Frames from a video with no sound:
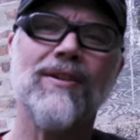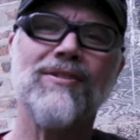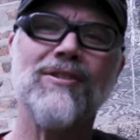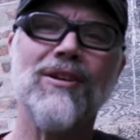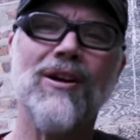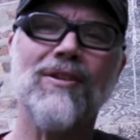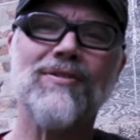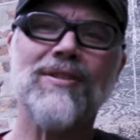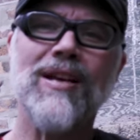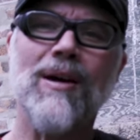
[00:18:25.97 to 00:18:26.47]

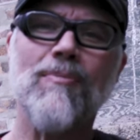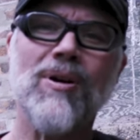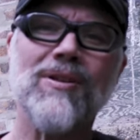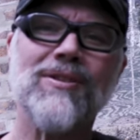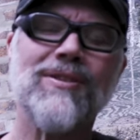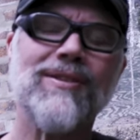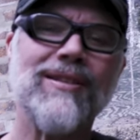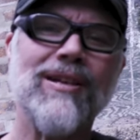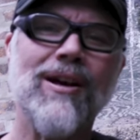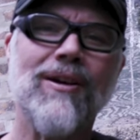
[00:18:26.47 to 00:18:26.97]
you know,
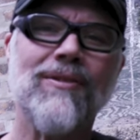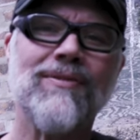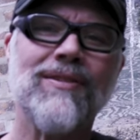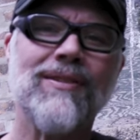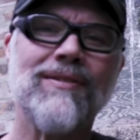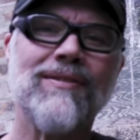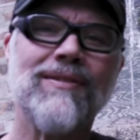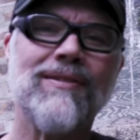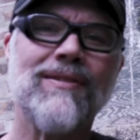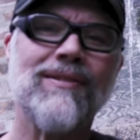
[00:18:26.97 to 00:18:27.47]
someone's, you know,
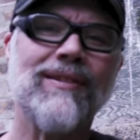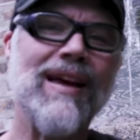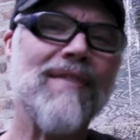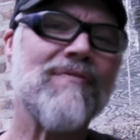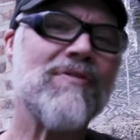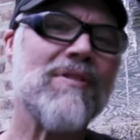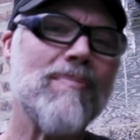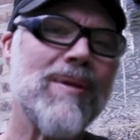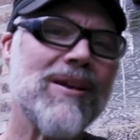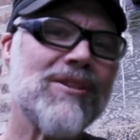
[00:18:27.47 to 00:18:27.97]

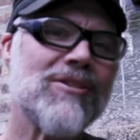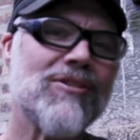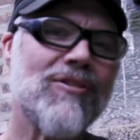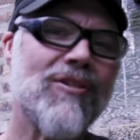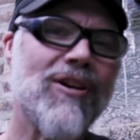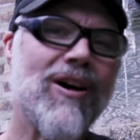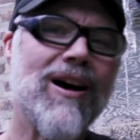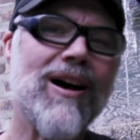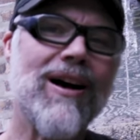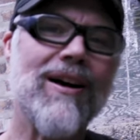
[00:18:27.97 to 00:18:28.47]
left the
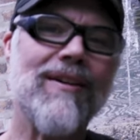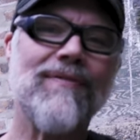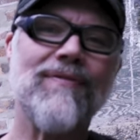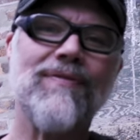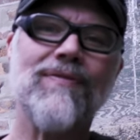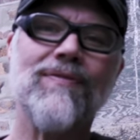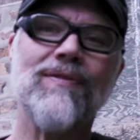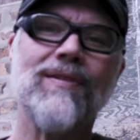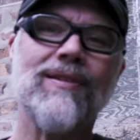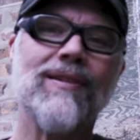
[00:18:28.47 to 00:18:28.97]
mixer off,
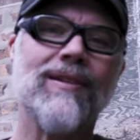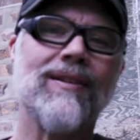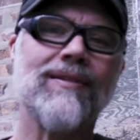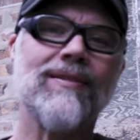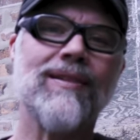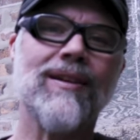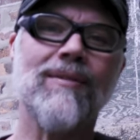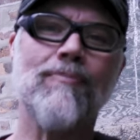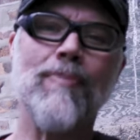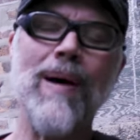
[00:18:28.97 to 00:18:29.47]

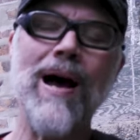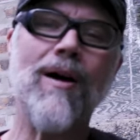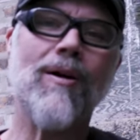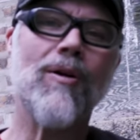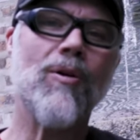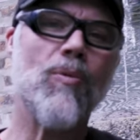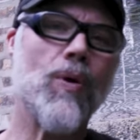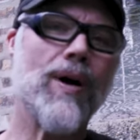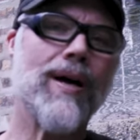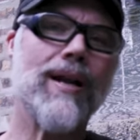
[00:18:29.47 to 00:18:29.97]
the
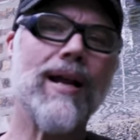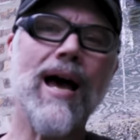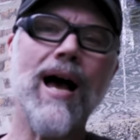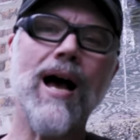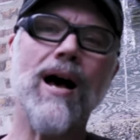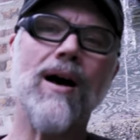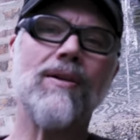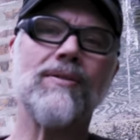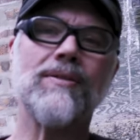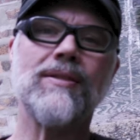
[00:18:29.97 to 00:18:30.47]
power went
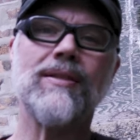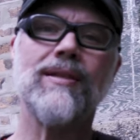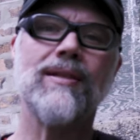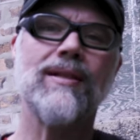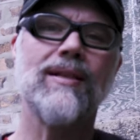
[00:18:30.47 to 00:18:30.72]
out,